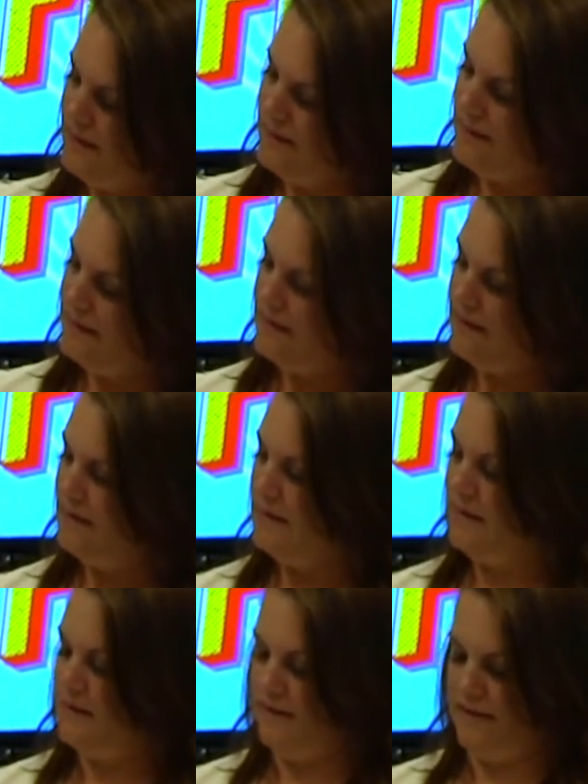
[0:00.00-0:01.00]

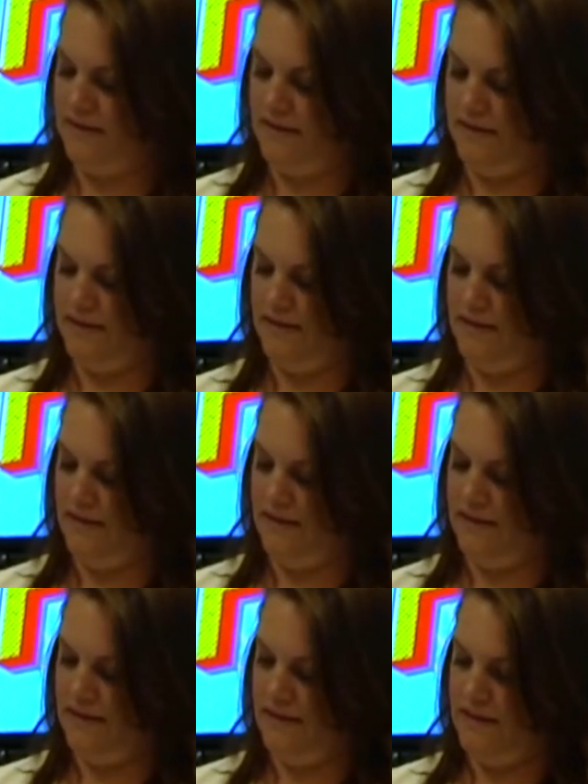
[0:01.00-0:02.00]

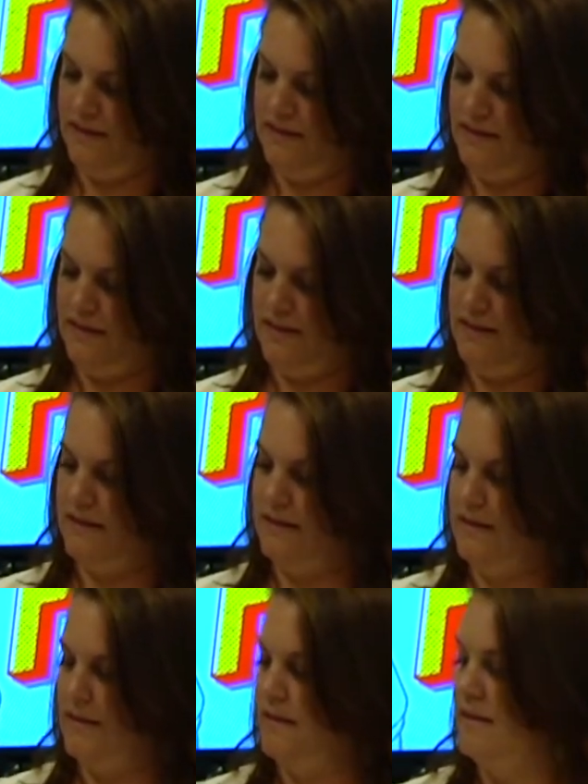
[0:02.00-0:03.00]

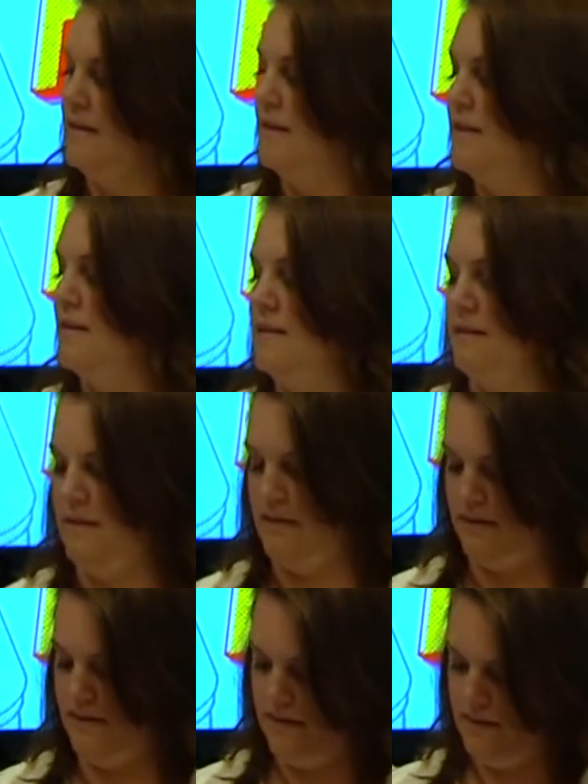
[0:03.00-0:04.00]

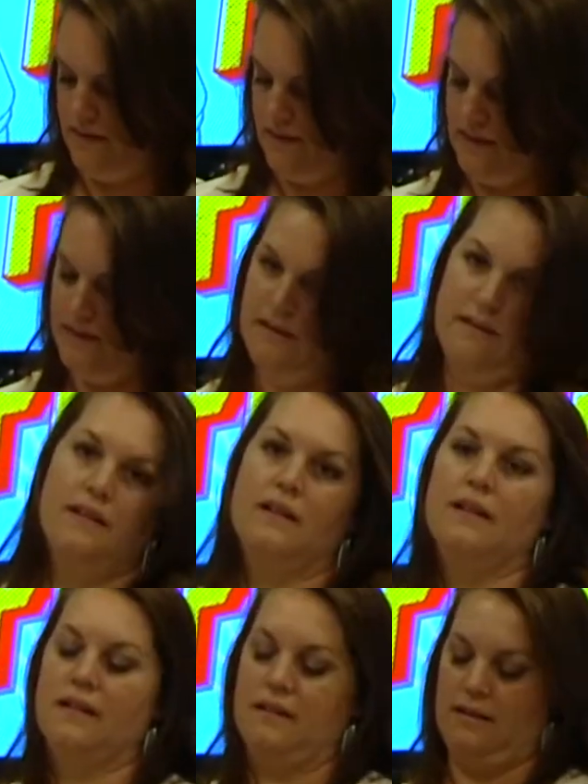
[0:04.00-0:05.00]

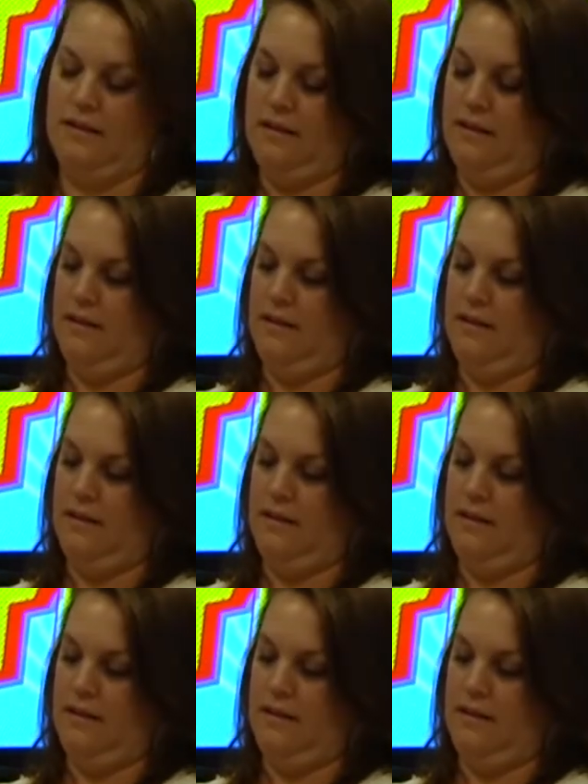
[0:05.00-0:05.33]
The person shown says nothing.